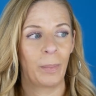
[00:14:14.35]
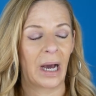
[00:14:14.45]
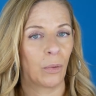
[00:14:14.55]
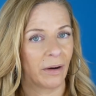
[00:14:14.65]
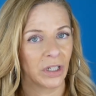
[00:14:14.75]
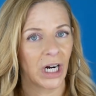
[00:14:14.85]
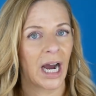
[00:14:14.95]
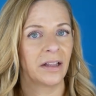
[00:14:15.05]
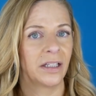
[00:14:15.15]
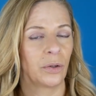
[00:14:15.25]
However,
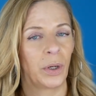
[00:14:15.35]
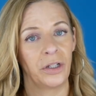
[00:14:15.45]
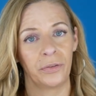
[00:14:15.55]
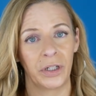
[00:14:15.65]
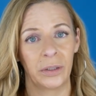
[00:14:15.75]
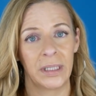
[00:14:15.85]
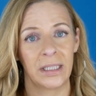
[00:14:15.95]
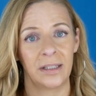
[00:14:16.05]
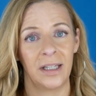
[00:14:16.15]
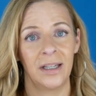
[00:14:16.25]
I think that
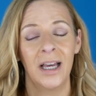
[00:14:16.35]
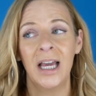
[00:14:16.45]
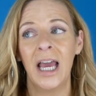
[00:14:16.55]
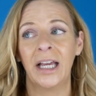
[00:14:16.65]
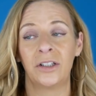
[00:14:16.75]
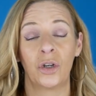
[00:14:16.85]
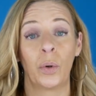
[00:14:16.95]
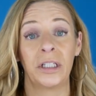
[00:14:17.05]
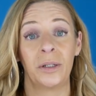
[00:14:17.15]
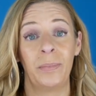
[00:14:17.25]
radiofrequency is
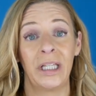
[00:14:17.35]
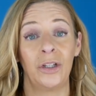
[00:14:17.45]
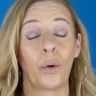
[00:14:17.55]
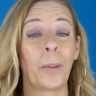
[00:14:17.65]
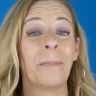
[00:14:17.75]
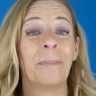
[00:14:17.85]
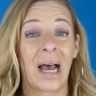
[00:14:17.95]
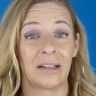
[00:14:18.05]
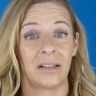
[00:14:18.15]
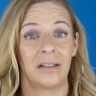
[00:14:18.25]
going to be your
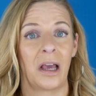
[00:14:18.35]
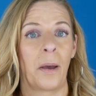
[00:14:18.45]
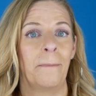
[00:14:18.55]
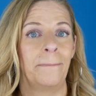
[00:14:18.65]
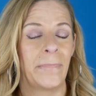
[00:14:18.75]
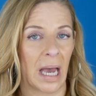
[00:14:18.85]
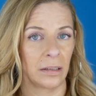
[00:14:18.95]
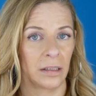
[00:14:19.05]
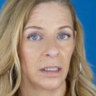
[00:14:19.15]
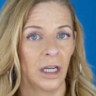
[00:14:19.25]
best
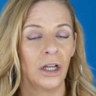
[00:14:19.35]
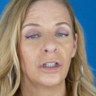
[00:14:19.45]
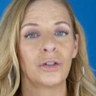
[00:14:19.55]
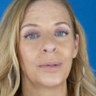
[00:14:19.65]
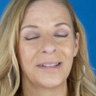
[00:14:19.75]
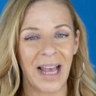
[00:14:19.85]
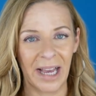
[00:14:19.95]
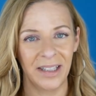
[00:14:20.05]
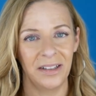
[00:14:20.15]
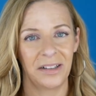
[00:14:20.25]
bet. So
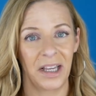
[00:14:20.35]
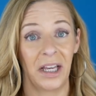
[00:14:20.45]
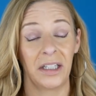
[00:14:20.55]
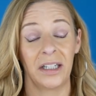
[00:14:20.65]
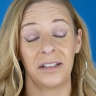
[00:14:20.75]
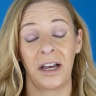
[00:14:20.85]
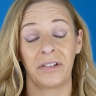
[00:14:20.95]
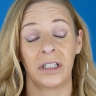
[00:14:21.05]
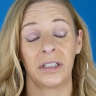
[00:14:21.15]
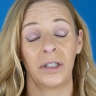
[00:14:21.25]
sagging skin is
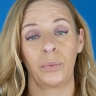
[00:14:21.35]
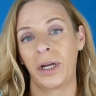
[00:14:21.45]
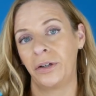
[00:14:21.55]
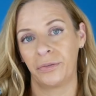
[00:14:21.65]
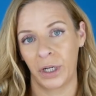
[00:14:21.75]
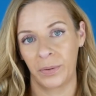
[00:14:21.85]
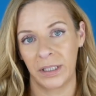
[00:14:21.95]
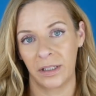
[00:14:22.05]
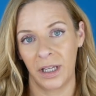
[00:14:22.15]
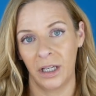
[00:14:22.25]
definitely
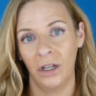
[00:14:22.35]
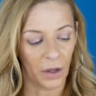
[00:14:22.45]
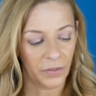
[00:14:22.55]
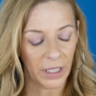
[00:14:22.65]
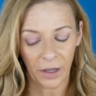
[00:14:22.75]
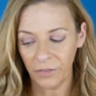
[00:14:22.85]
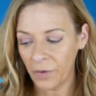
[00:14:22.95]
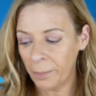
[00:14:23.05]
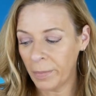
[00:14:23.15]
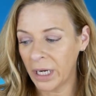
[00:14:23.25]
radiofrequency. Think of
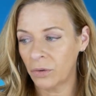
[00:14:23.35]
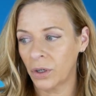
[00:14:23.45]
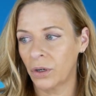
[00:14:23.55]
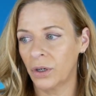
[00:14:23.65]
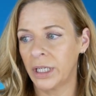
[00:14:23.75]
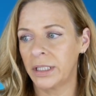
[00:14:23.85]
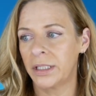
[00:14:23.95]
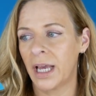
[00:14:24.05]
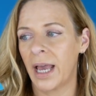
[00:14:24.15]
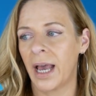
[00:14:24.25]
microcurrent
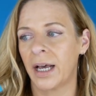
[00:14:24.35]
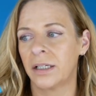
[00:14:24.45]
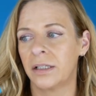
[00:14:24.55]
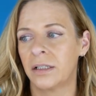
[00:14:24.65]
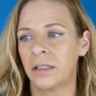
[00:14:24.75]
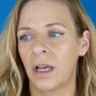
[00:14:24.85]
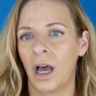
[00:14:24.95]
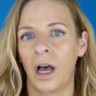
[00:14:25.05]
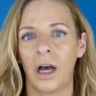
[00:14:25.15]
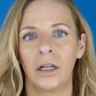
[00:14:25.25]
as
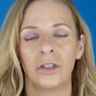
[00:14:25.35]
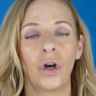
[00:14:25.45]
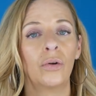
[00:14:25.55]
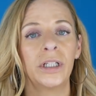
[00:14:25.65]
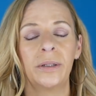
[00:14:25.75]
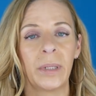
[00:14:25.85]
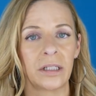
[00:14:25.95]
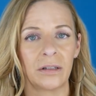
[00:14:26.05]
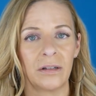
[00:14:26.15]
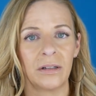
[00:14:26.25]
toning the
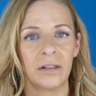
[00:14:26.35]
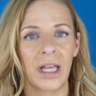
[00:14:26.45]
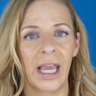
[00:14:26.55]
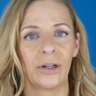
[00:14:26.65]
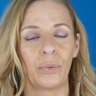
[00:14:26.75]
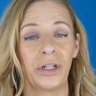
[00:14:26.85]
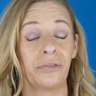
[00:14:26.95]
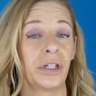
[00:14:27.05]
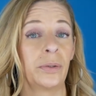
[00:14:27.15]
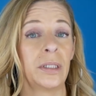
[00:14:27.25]
muscles and
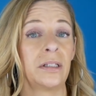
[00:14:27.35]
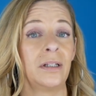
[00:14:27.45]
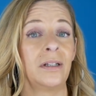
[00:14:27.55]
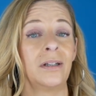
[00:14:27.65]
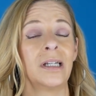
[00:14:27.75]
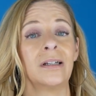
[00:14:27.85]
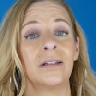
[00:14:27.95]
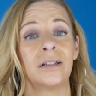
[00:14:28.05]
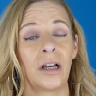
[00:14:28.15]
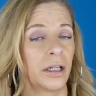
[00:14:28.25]
radiofrequency
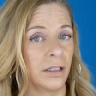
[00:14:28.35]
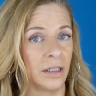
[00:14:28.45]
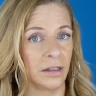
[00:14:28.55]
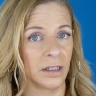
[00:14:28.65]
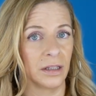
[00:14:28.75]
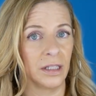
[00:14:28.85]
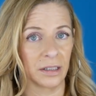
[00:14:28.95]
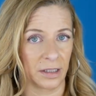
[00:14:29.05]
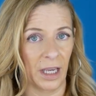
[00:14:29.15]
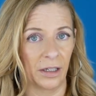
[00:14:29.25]
is tightening the
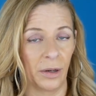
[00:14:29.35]
skin.